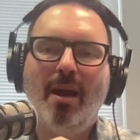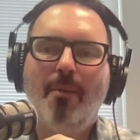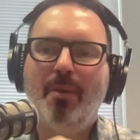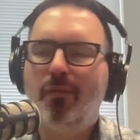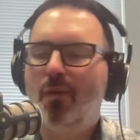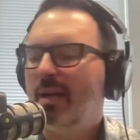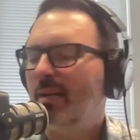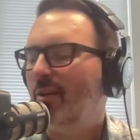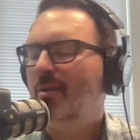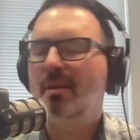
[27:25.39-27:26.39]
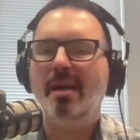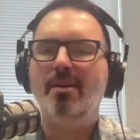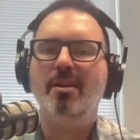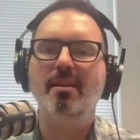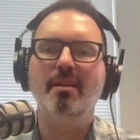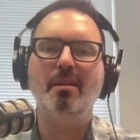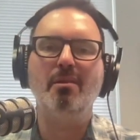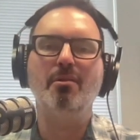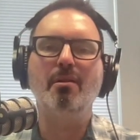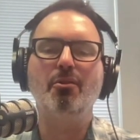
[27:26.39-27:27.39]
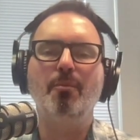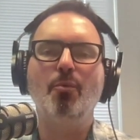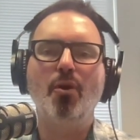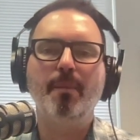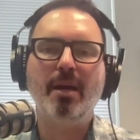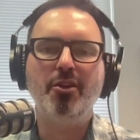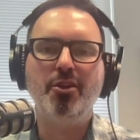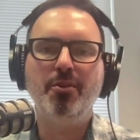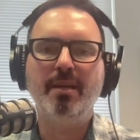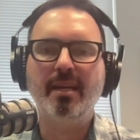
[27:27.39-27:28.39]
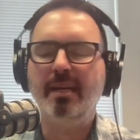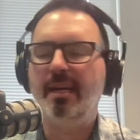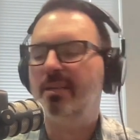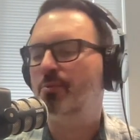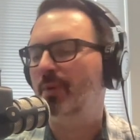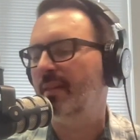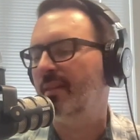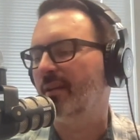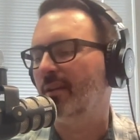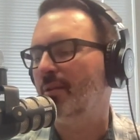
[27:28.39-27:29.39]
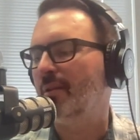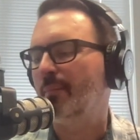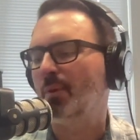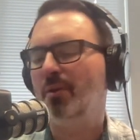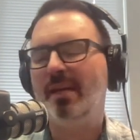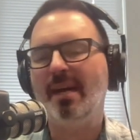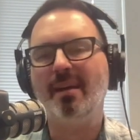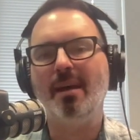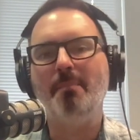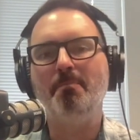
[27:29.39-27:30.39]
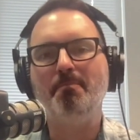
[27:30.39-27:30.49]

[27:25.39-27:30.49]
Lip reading: Before I close, how can listeners learn more about you and connect with theclosingpro.com?